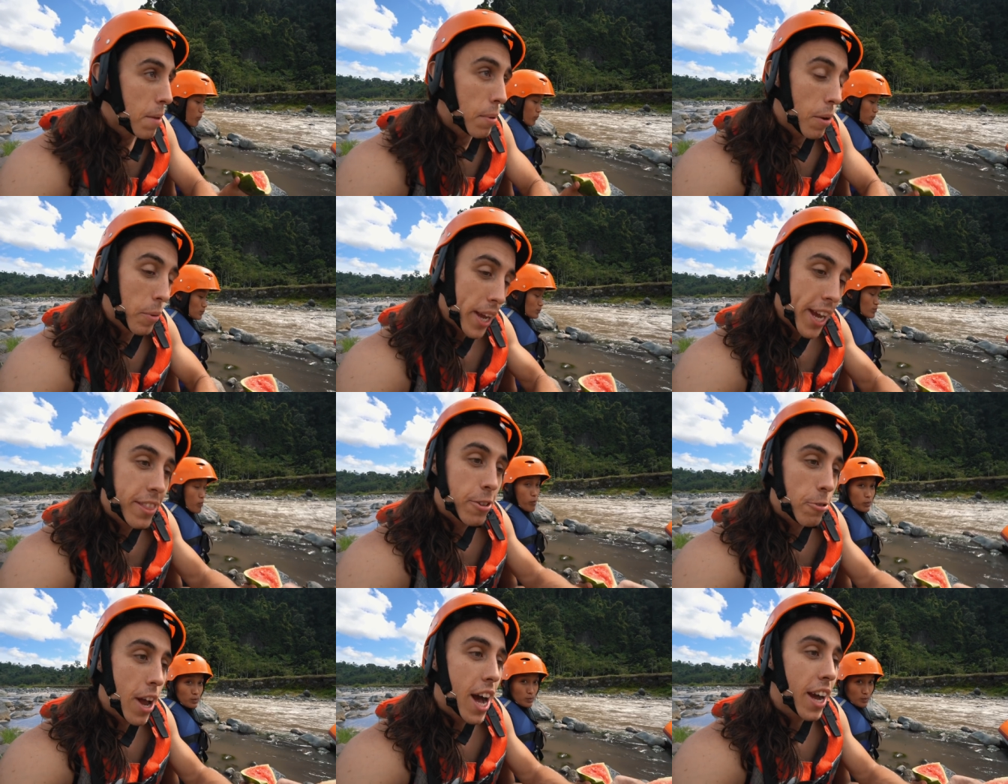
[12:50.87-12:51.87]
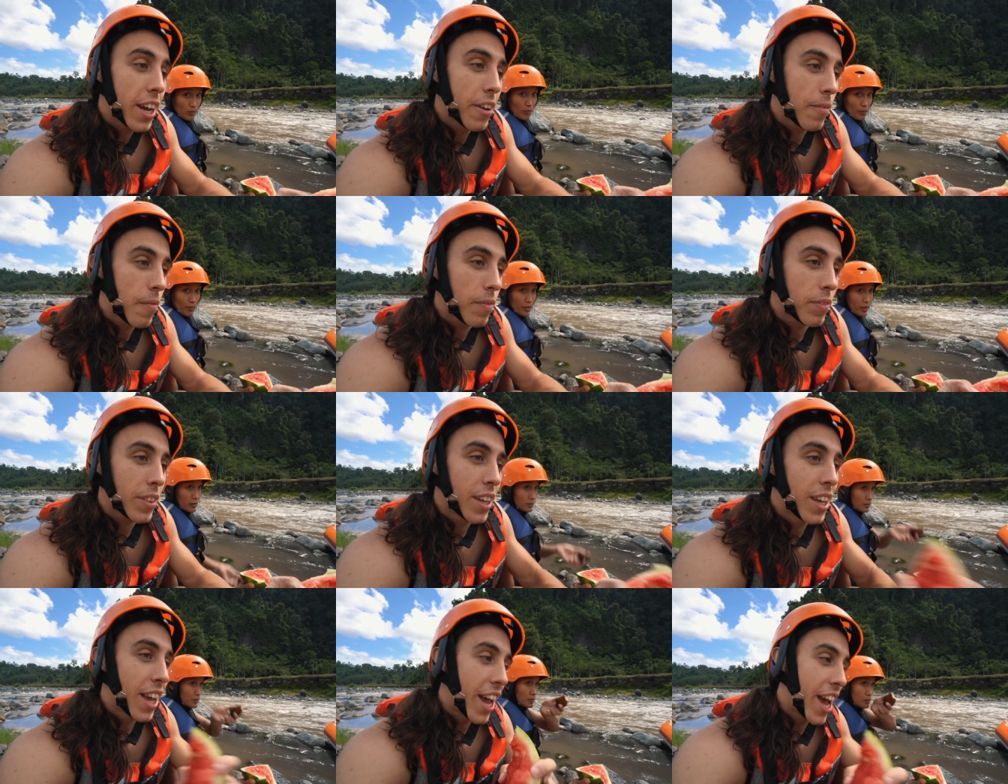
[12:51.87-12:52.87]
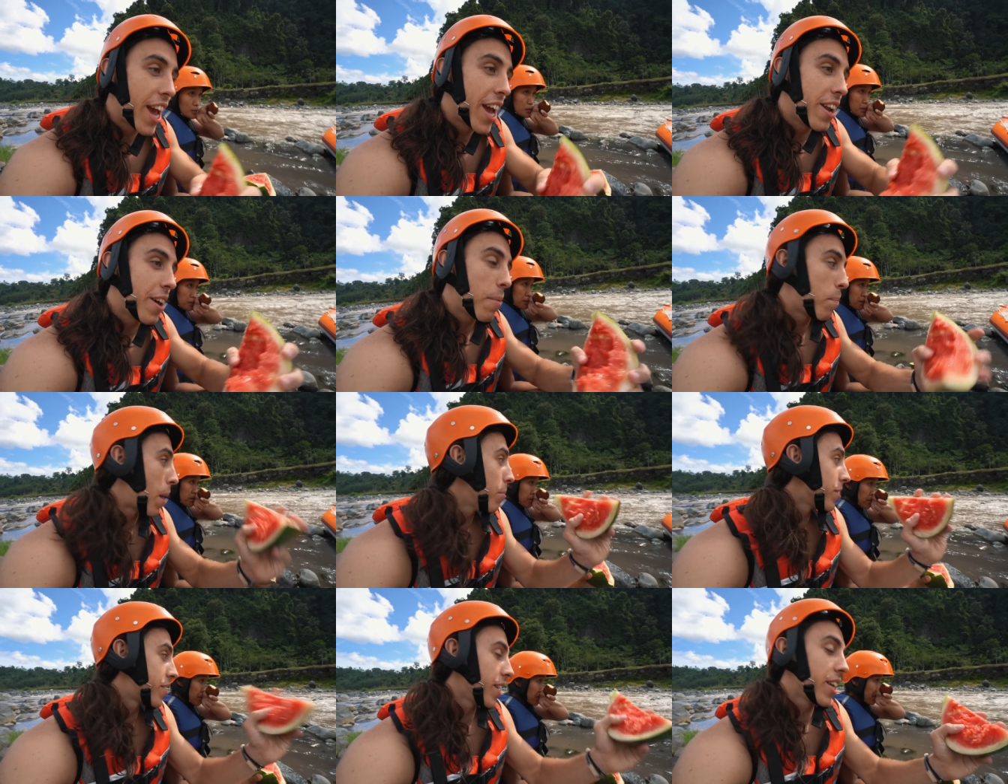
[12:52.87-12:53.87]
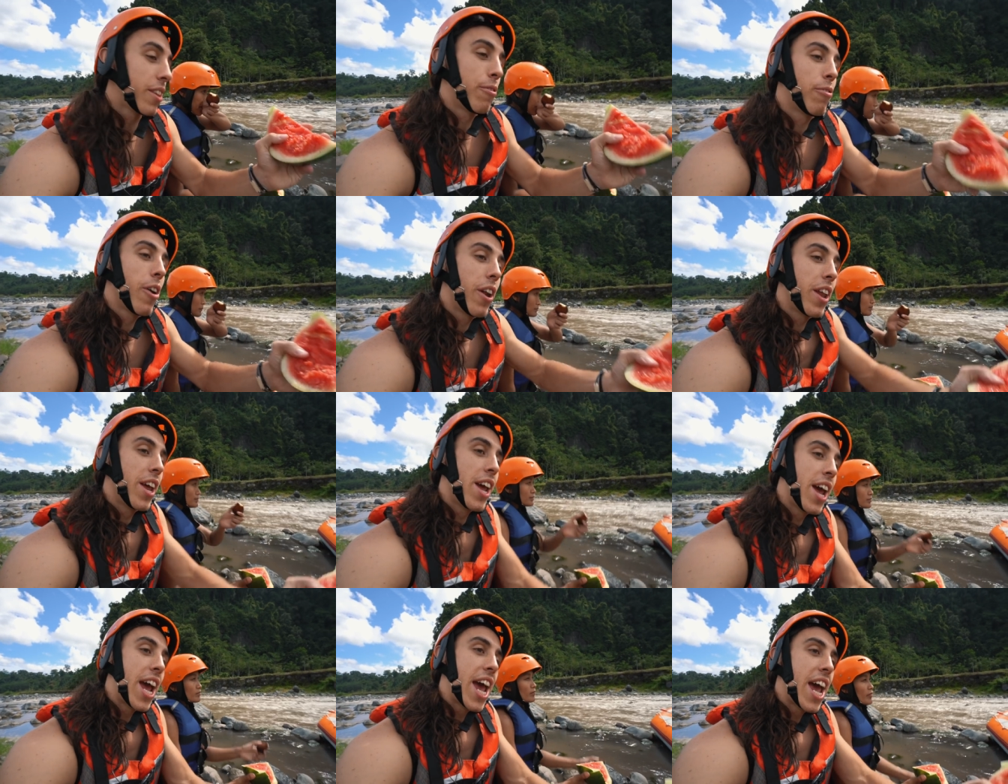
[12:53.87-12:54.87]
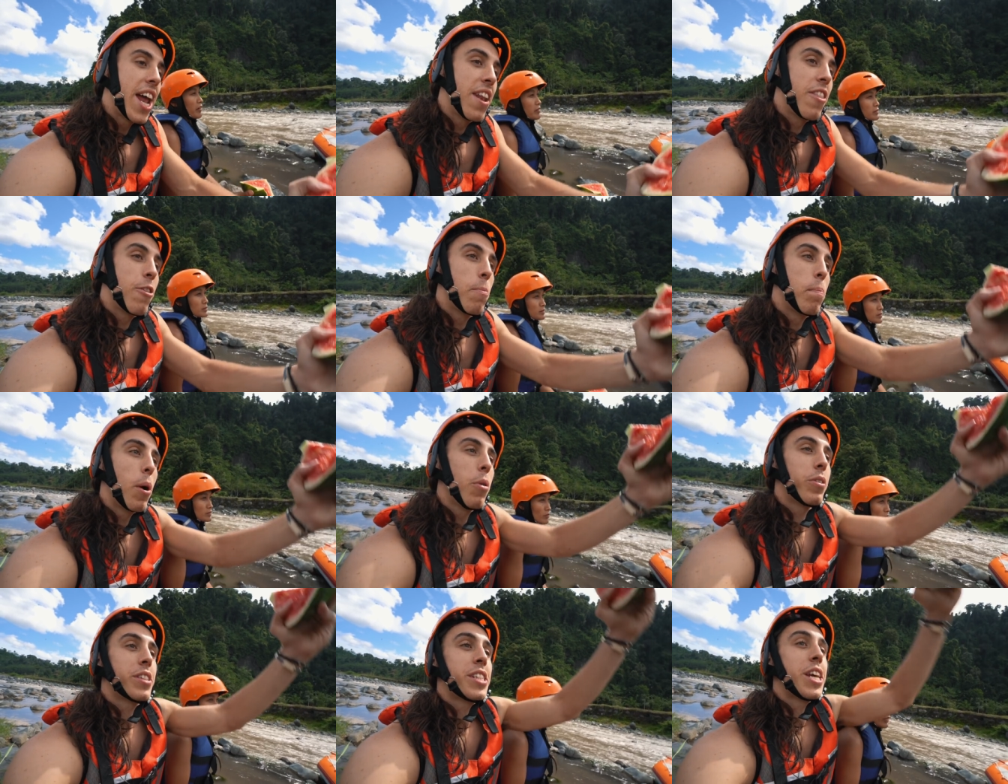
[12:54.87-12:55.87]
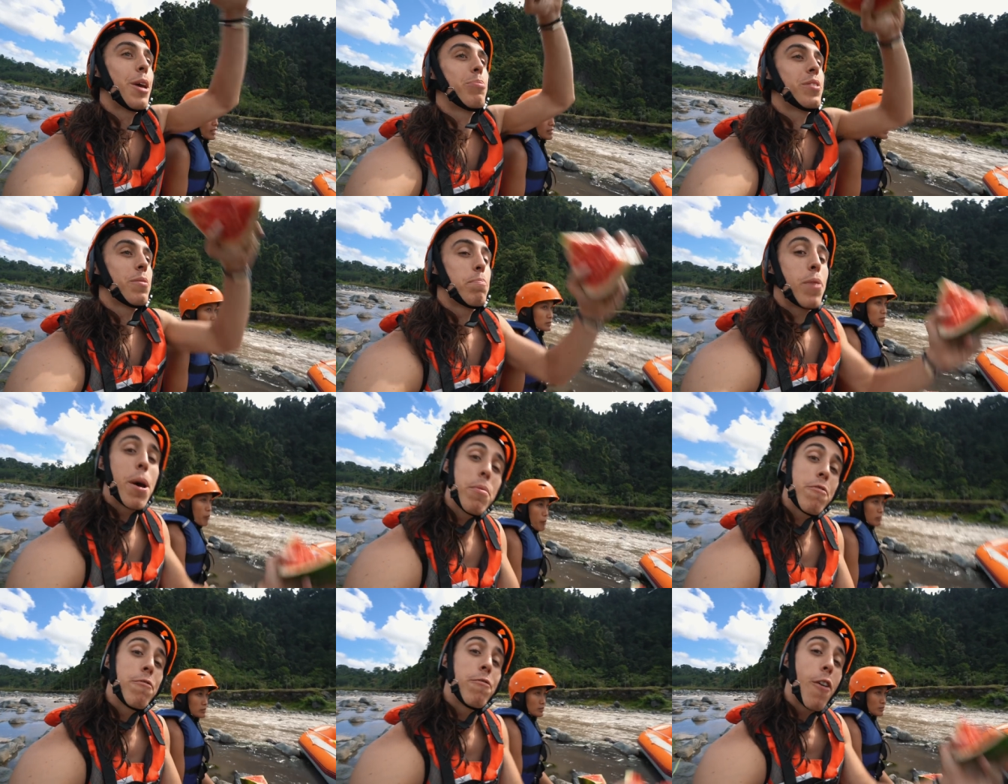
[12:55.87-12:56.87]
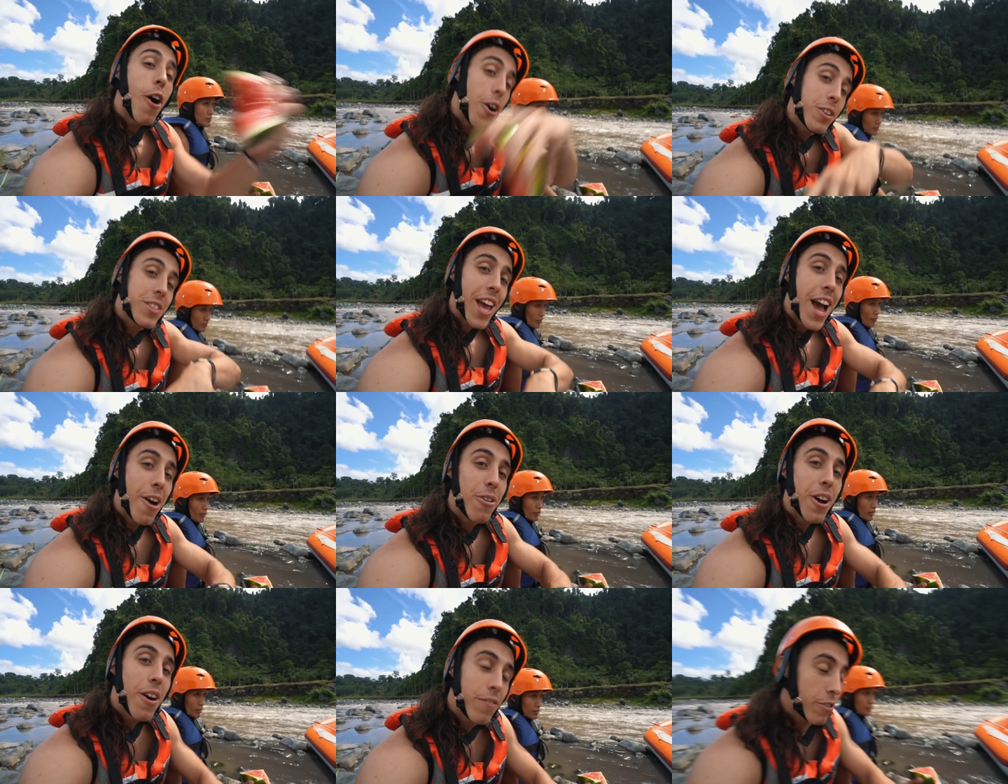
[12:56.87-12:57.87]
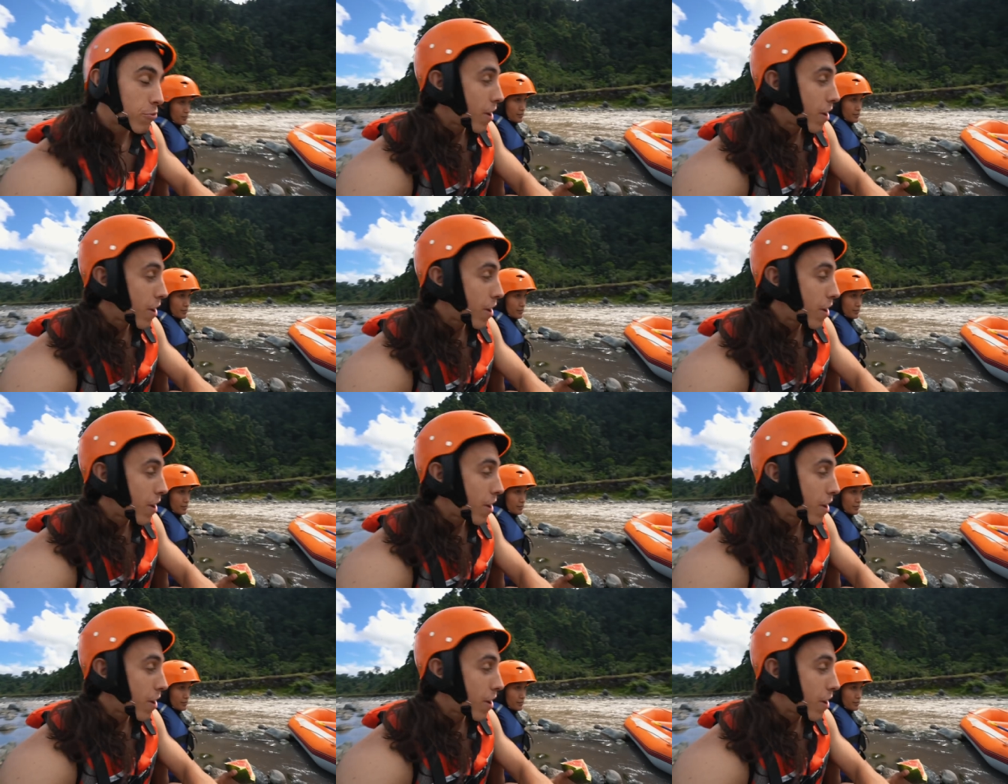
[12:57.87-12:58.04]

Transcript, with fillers: But we hit the rock and Pema's sitting in the front and the boat tips. Pema falls out of the